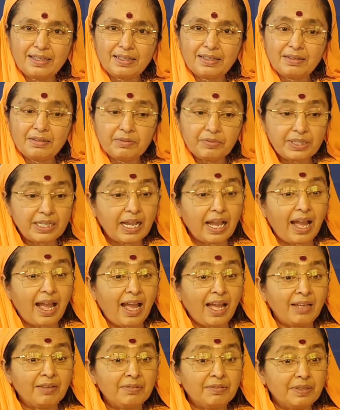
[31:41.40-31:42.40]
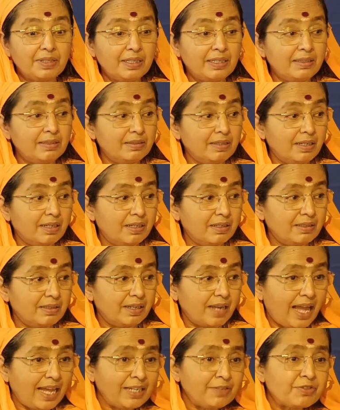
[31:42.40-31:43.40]
We have in the
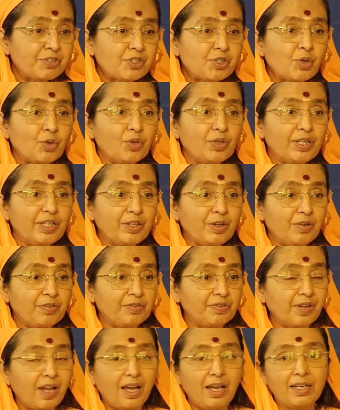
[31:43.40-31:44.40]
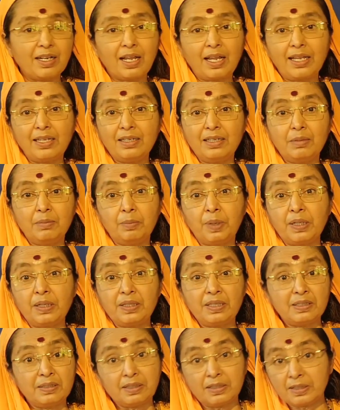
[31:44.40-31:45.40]
life story of Narayana
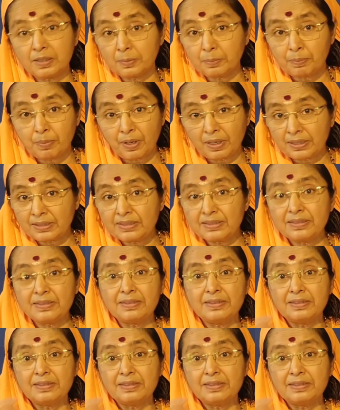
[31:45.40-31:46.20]
Bhattataripada,